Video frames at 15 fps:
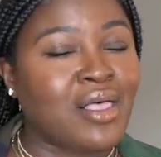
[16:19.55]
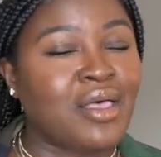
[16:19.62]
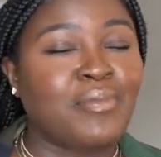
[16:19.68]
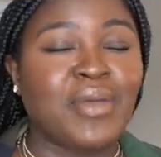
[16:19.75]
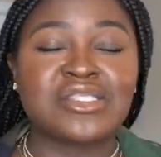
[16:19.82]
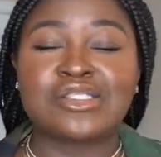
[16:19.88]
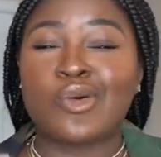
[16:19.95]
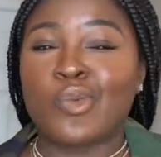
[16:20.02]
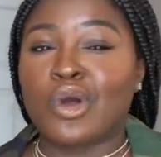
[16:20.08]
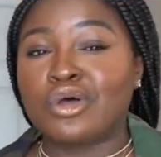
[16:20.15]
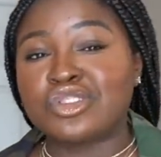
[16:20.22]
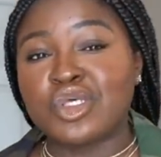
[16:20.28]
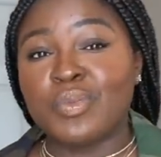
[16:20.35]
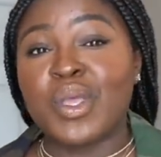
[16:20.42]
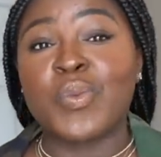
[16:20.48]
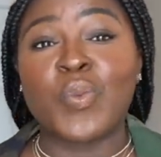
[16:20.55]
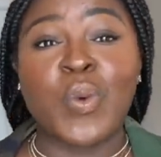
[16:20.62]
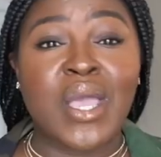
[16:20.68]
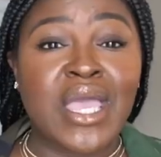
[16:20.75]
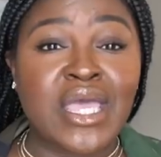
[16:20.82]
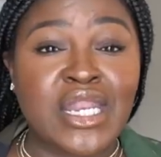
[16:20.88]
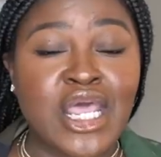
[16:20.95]
It means the world to me
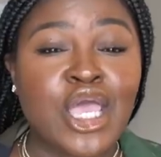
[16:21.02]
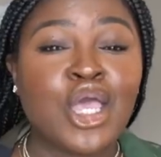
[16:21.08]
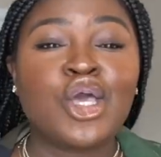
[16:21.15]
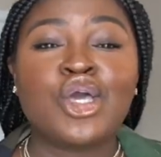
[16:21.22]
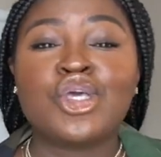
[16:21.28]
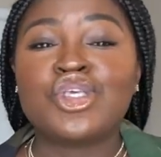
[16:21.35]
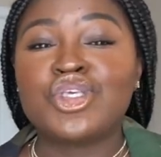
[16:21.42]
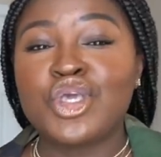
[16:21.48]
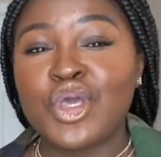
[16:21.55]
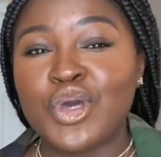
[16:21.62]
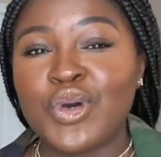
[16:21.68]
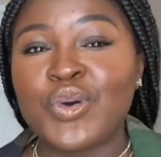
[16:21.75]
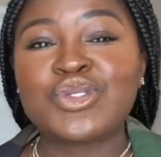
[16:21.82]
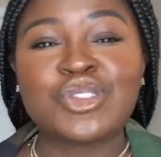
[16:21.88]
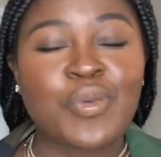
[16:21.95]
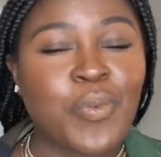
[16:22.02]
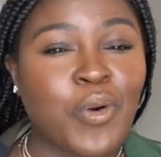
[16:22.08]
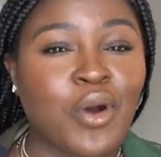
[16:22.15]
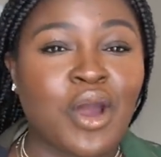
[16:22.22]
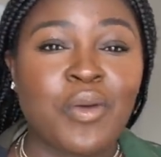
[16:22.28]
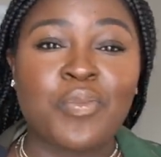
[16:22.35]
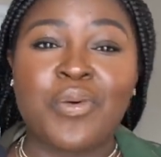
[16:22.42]
when you
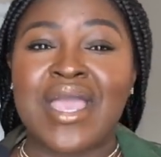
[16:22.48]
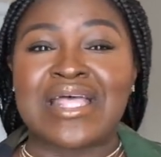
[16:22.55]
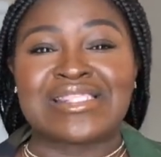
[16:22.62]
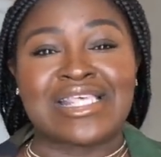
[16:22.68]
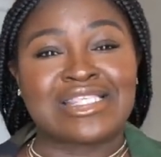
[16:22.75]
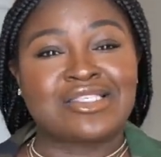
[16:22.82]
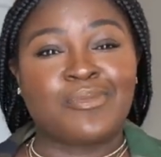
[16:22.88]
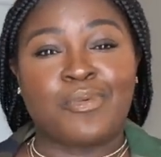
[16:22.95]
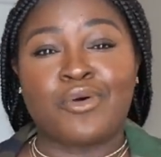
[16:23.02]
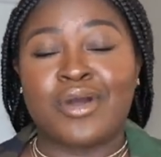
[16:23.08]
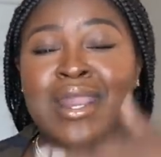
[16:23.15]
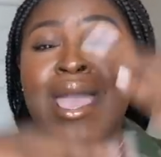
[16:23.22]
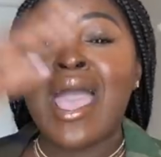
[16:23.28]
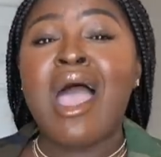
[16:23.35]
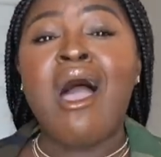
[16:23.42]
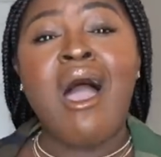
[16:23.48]
support brands that support